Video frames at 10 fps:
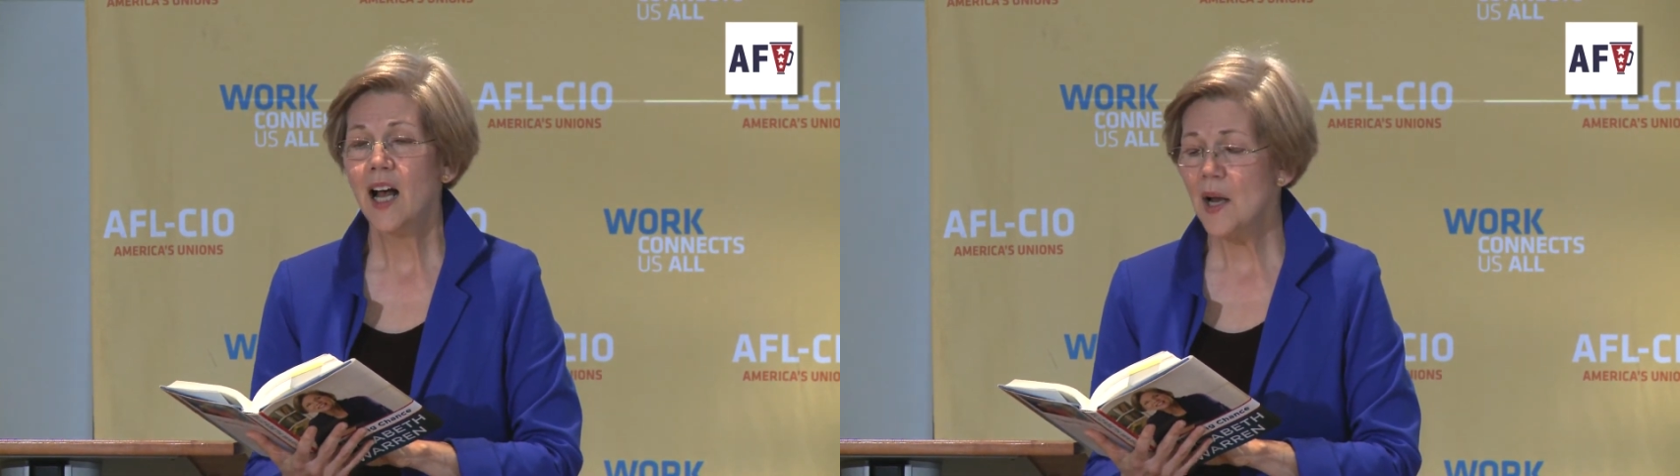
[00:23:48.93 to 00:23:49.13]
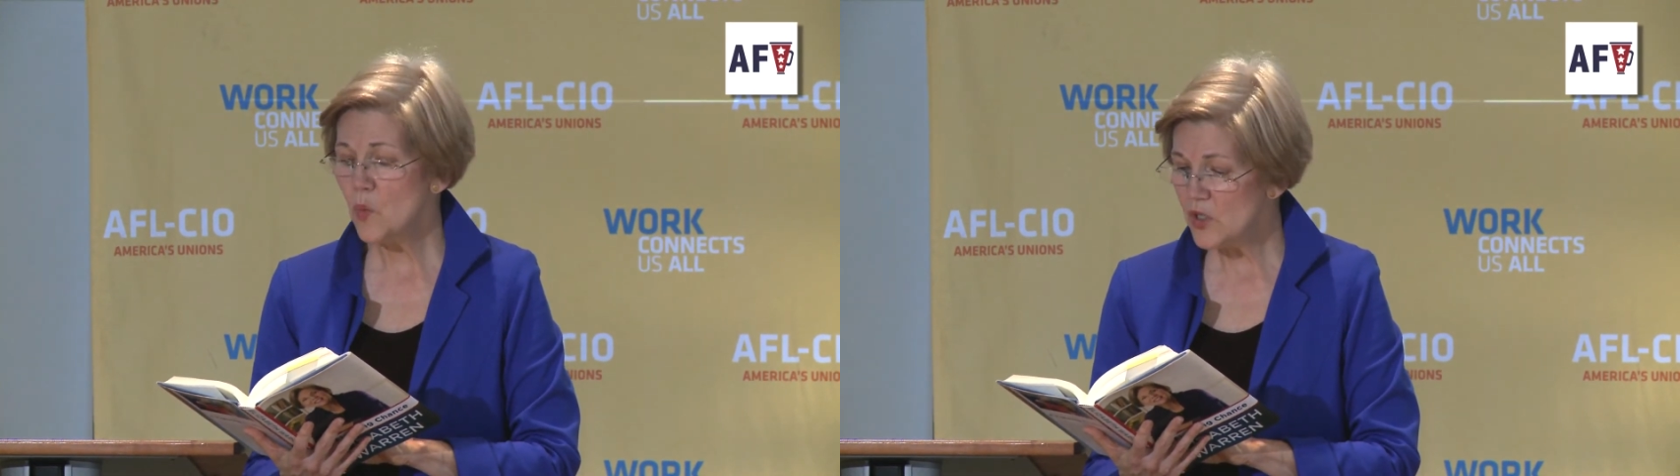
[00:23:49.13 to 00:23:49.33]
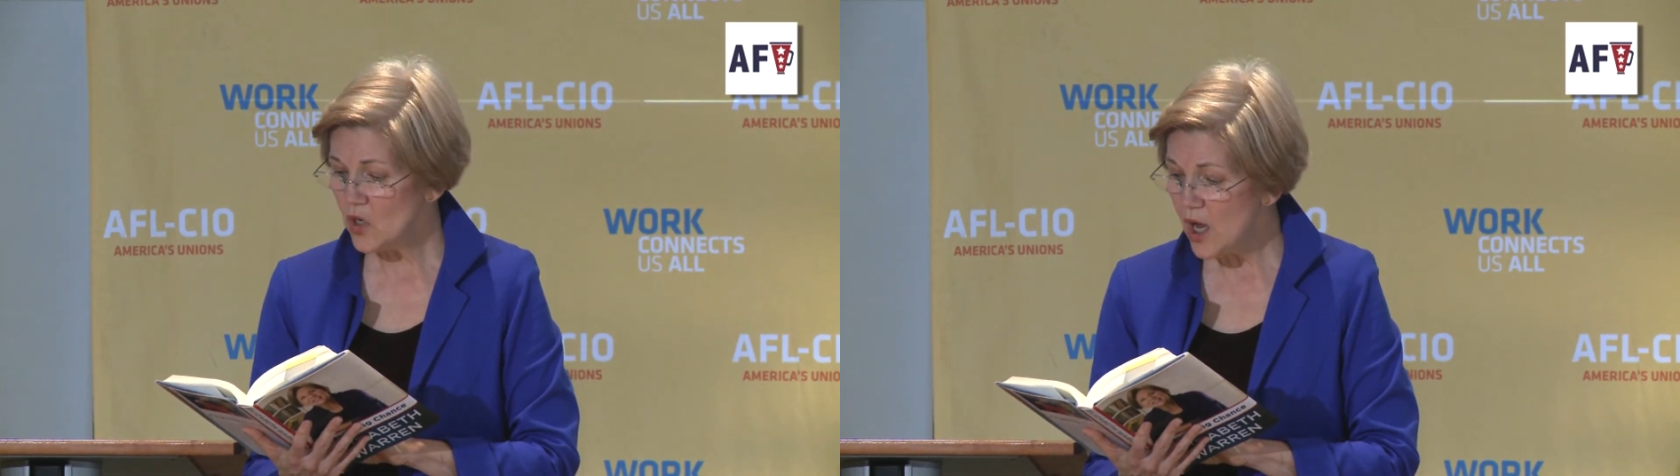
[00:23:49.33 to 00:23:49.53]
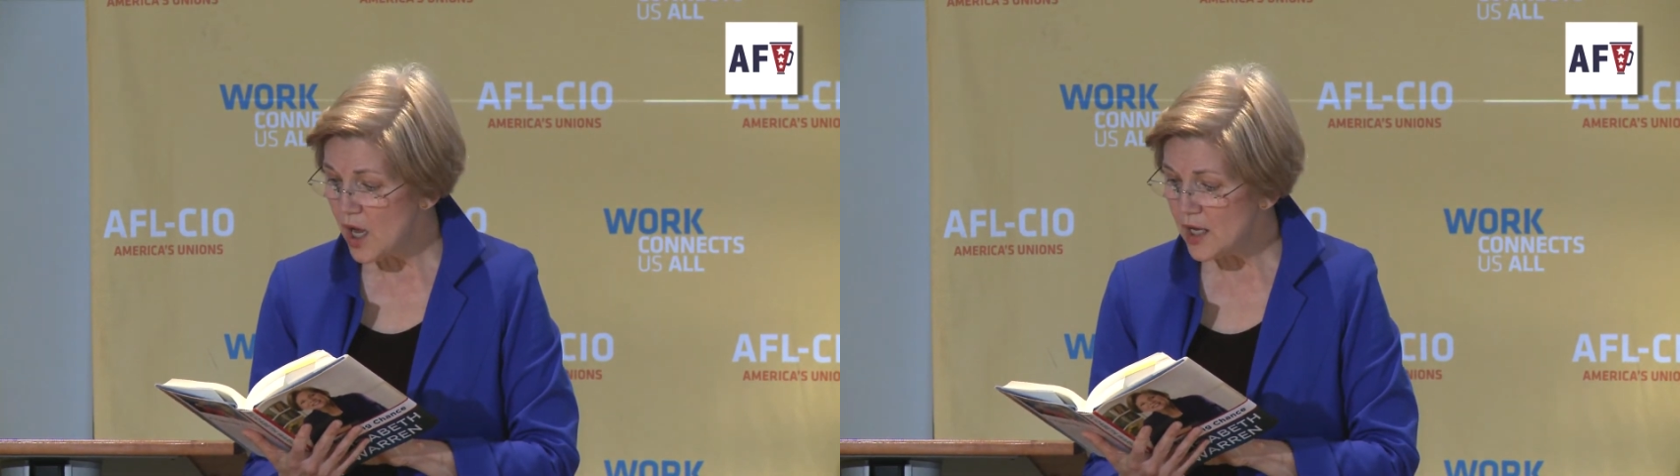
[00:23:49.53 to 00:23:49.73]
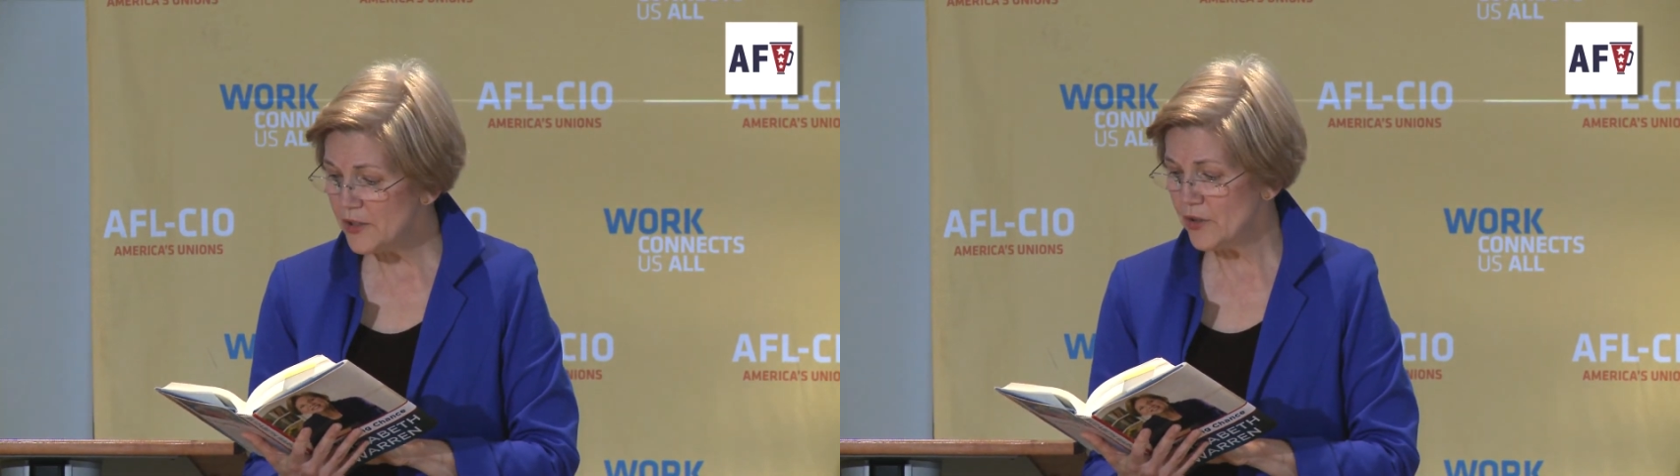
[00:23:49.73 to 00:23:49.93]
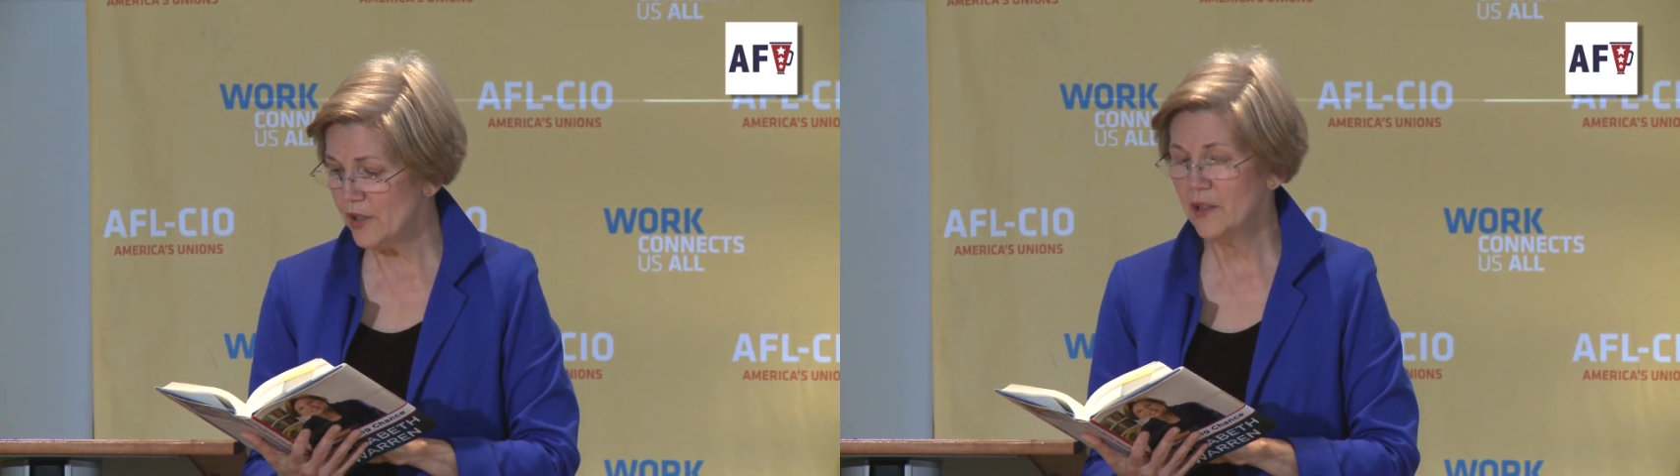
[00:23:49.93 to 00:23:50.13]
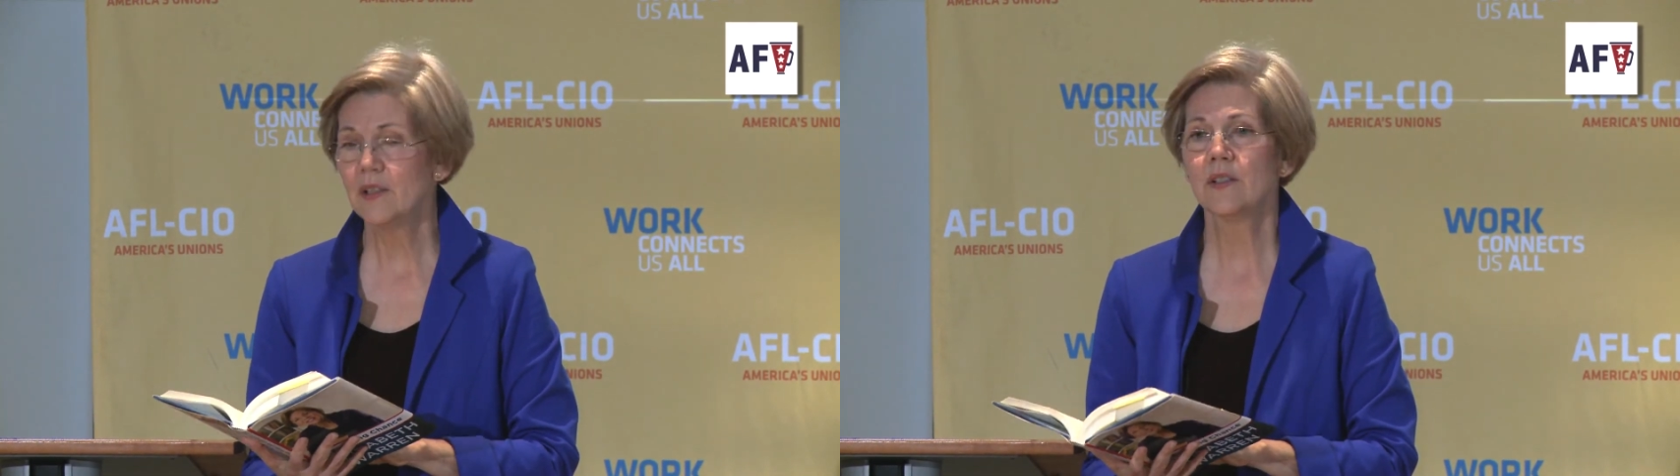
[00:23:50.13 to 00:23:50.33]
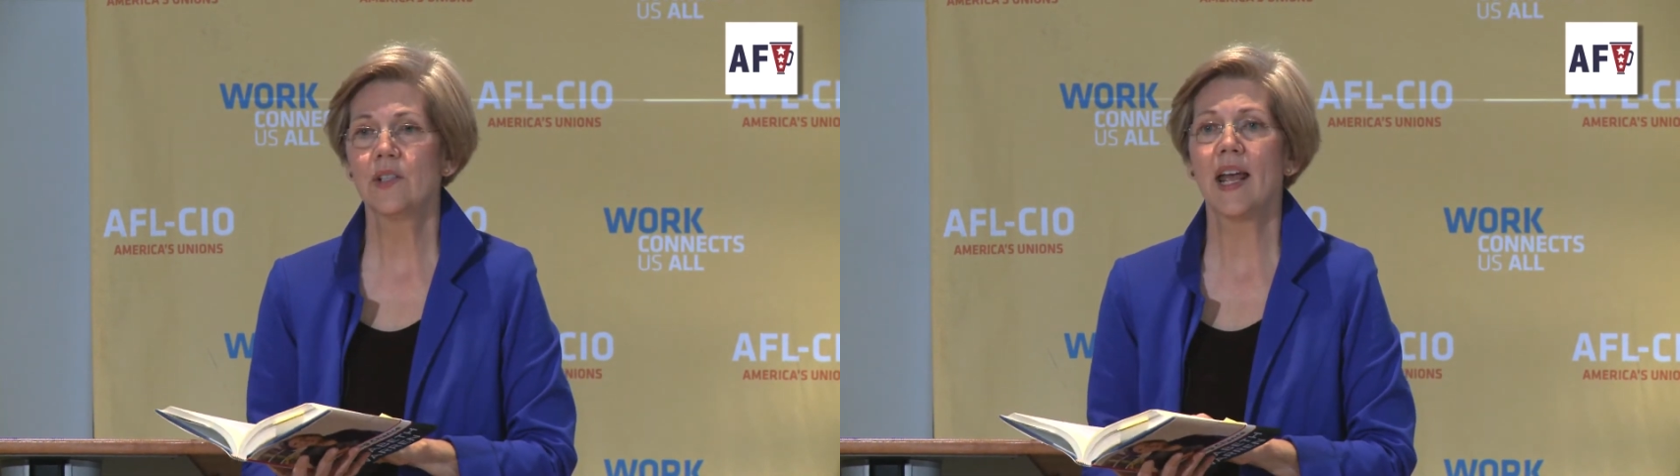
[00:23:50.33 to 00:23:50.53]
I was honored
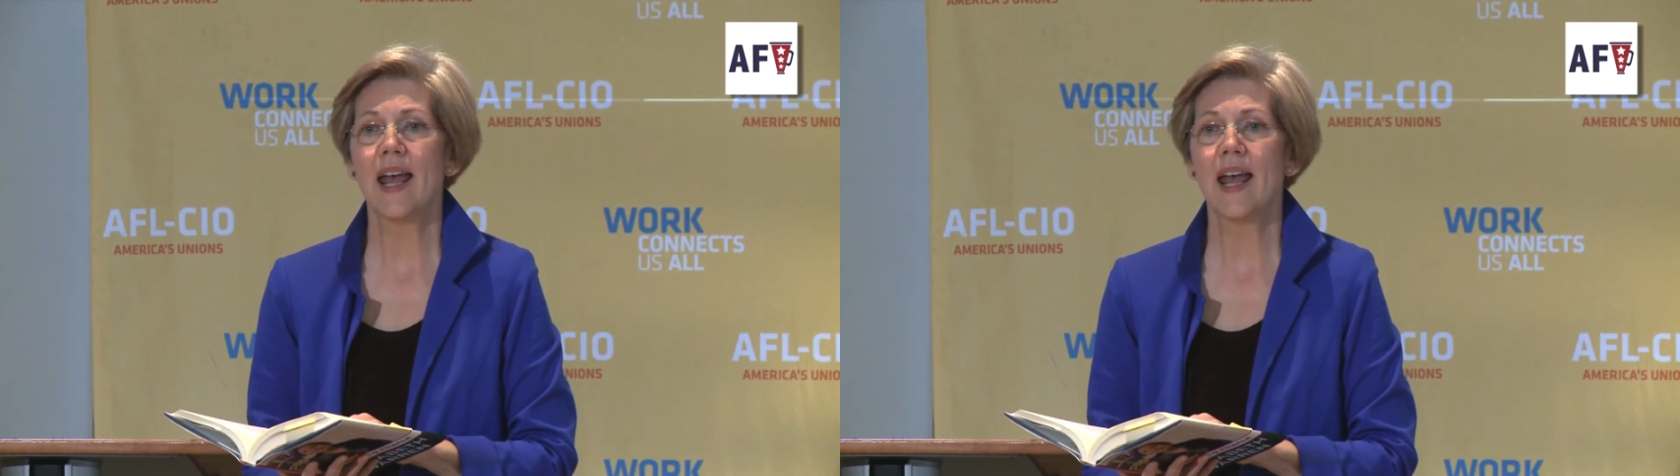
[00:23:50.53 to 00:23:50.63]
to